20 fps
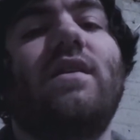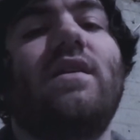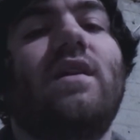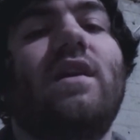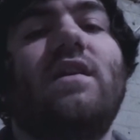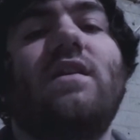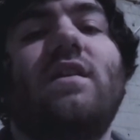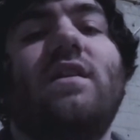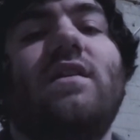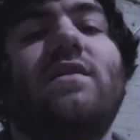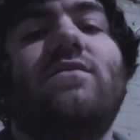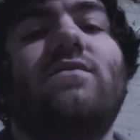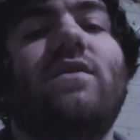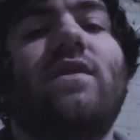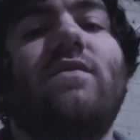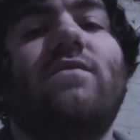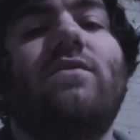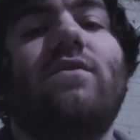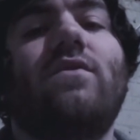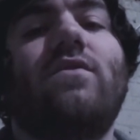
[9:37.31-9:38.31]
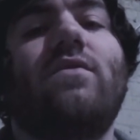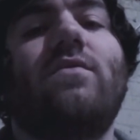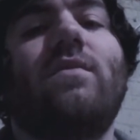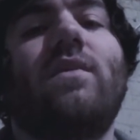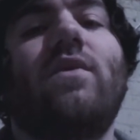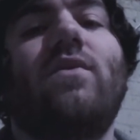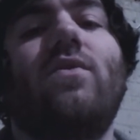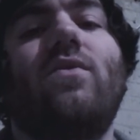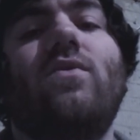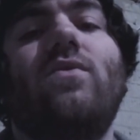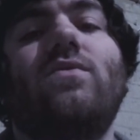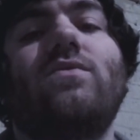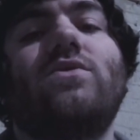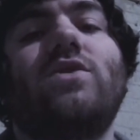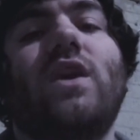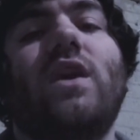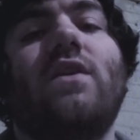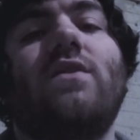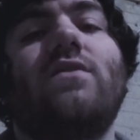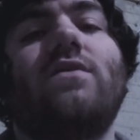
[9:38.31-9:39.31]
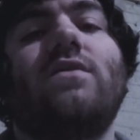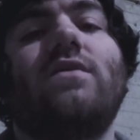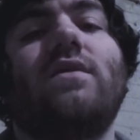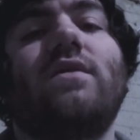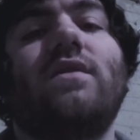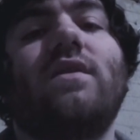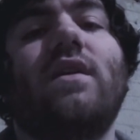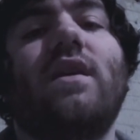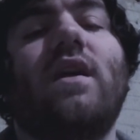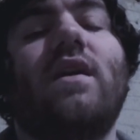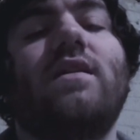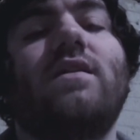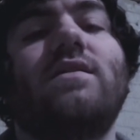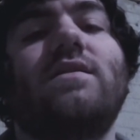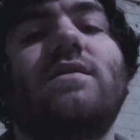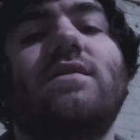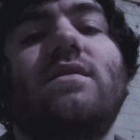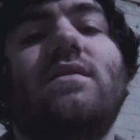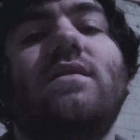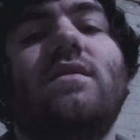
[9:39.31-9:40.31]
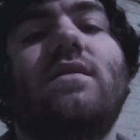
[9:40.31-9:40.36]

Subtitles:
It ruined my whole childhood, honestly.